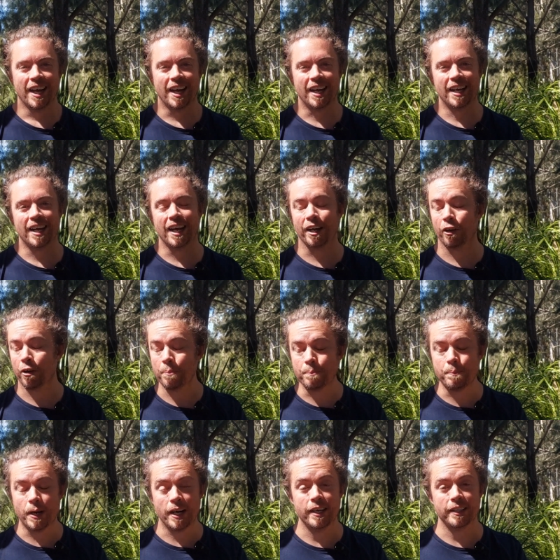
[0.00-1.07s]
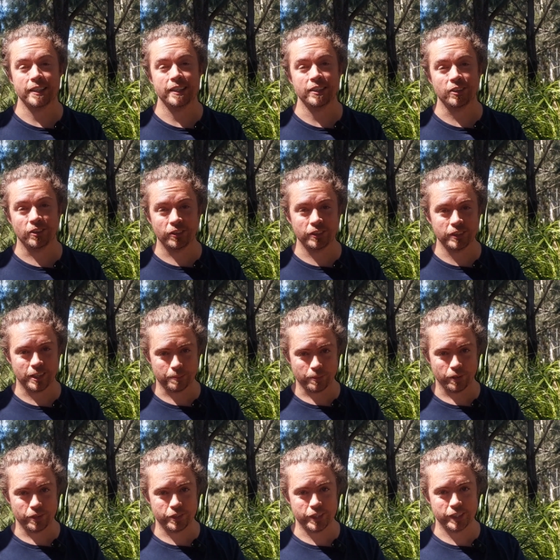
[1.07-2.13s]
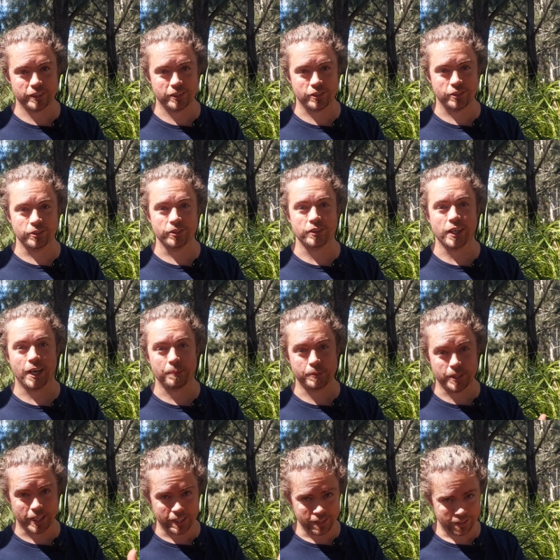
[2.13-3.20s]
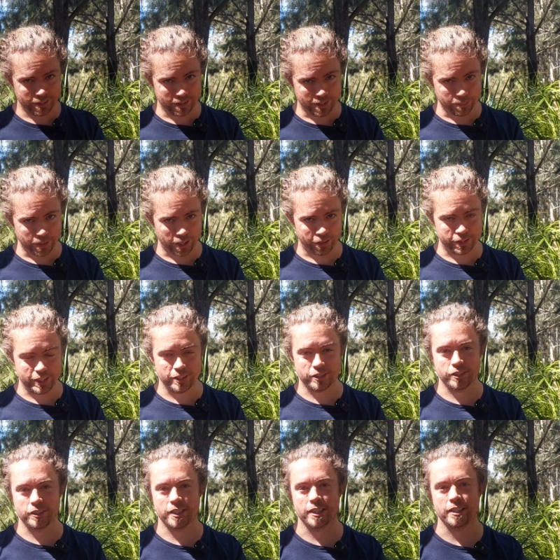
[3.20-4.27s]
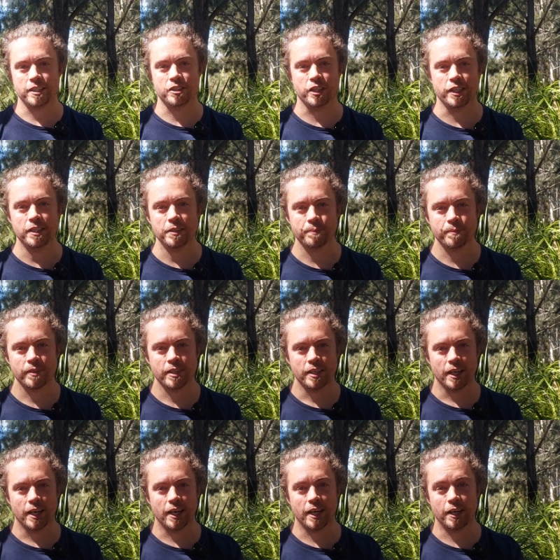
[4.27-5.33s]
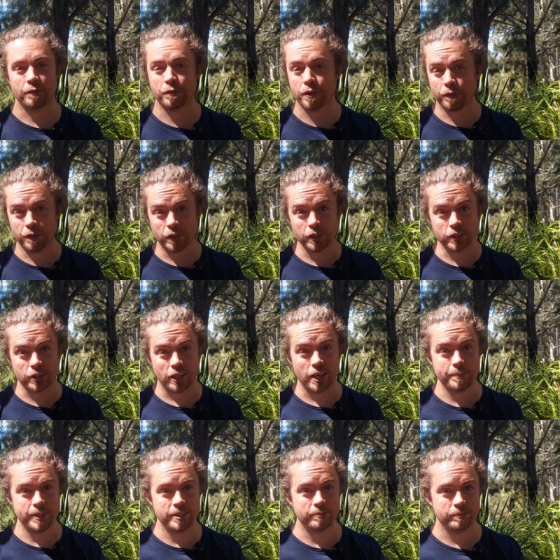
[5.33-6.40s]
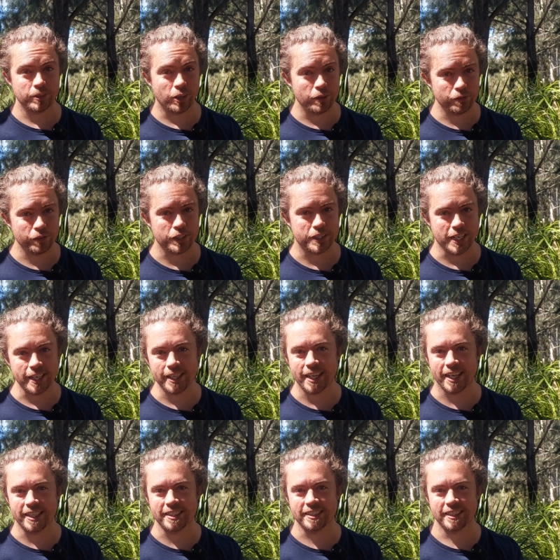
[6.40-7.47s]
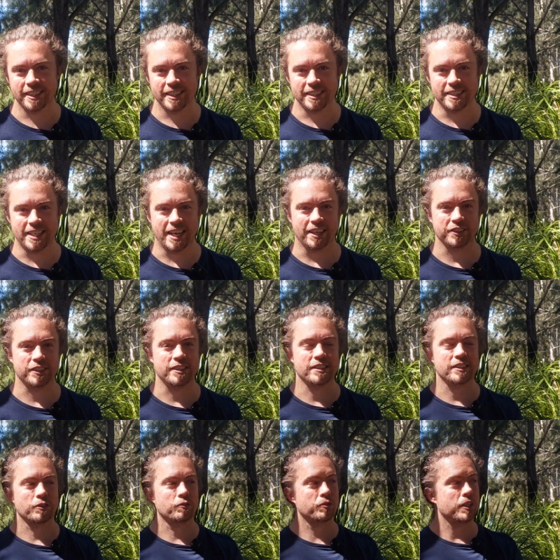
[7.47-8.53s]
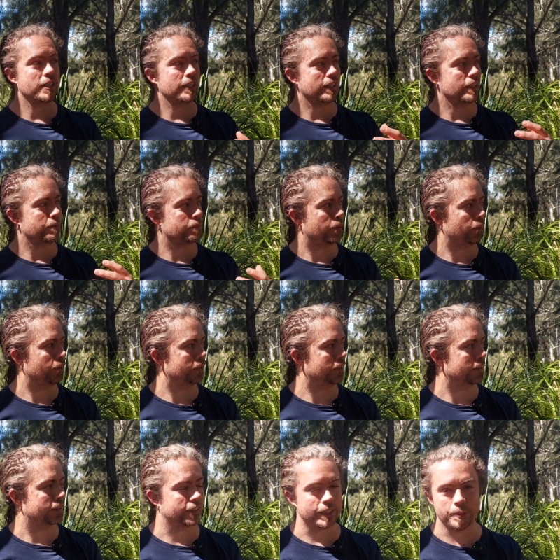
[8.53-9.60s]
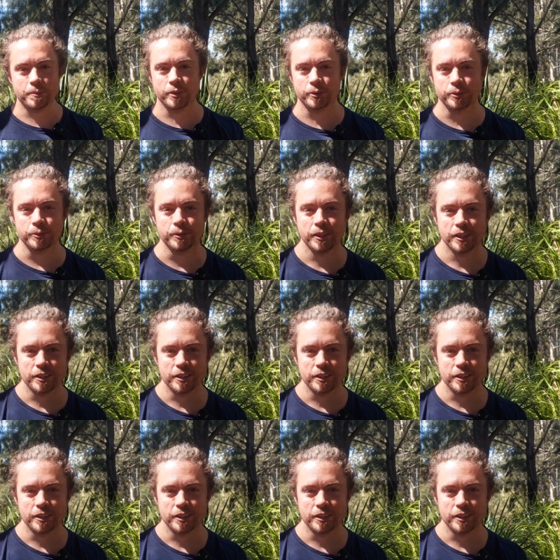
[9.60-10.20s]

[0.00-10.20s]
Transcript: are embarking on a project to update the Bioretention TDG for the first time in over a decade now. So this is a really important seminal